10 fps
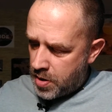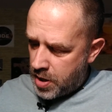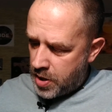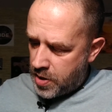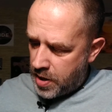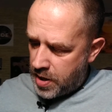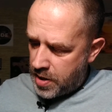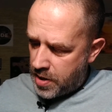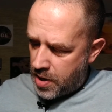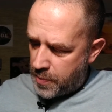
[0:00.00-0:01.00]
You can
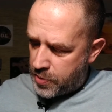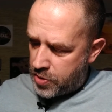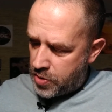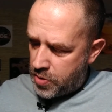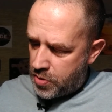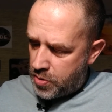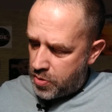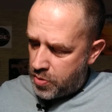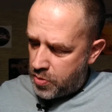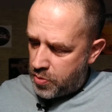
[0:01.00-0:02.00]
get up
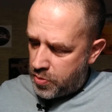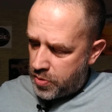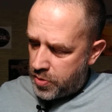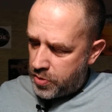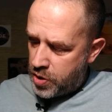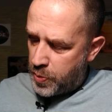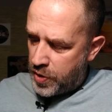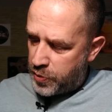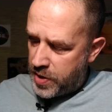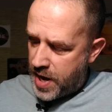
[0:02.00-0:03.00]
to
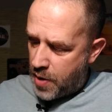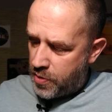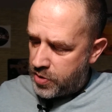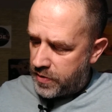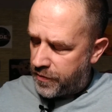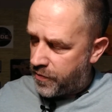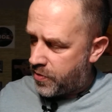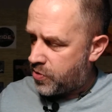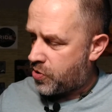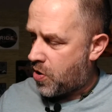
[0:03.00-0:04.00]
2.3 hours of
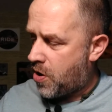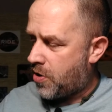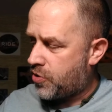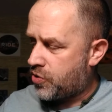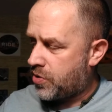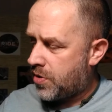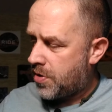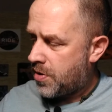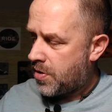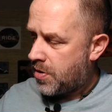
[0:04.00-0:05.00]
charge.
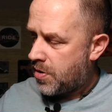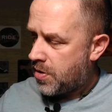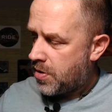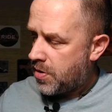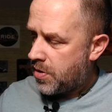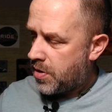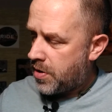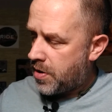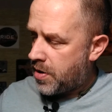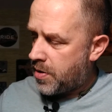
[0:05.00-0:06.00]

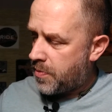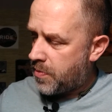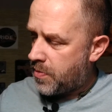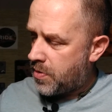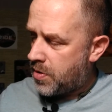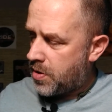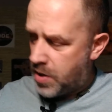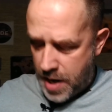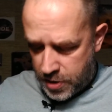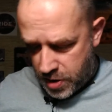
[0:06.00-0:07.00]
And
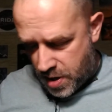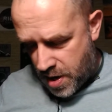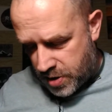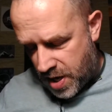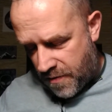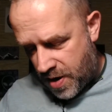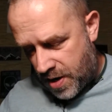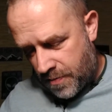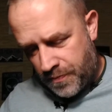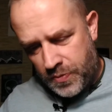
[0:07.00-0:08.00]
actually it does have
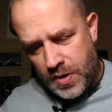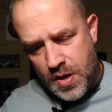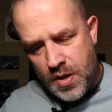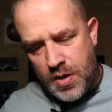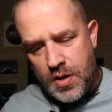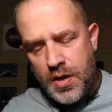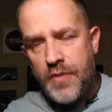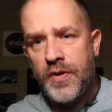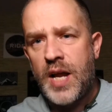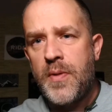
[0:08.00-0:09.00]
I
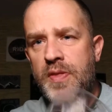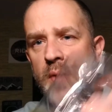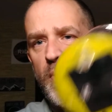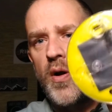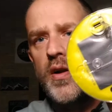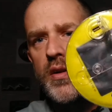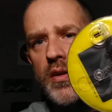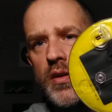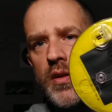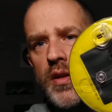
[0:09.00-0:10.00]
forgot about that part,
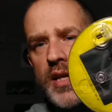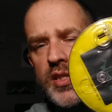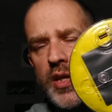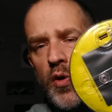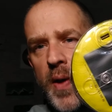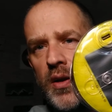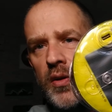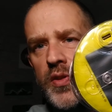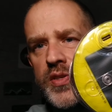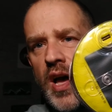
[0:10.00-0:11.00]
it has a solar panel
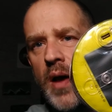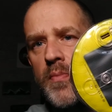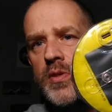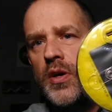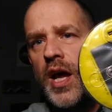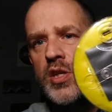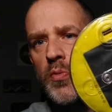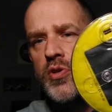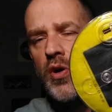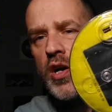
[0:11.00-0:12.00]
on the top, so it actually
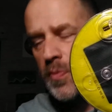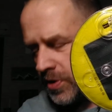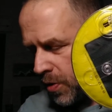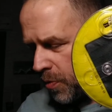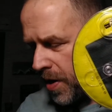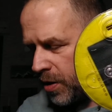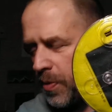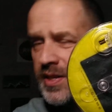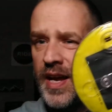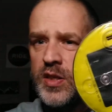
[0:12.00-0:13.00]
will charge from a solar panel,
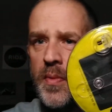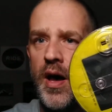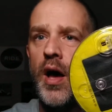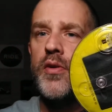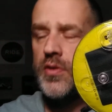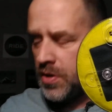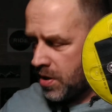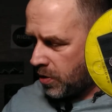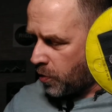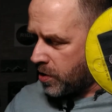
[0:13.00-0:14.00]
but it takes about,
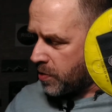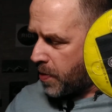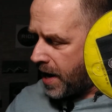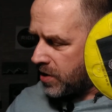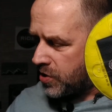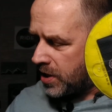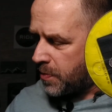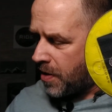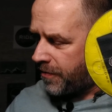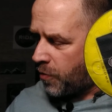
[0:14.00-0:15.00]
according to the package, it takes
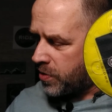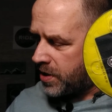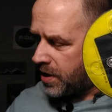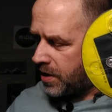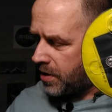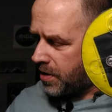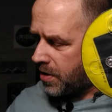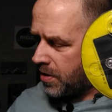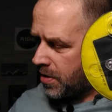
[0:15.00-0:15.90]
about 14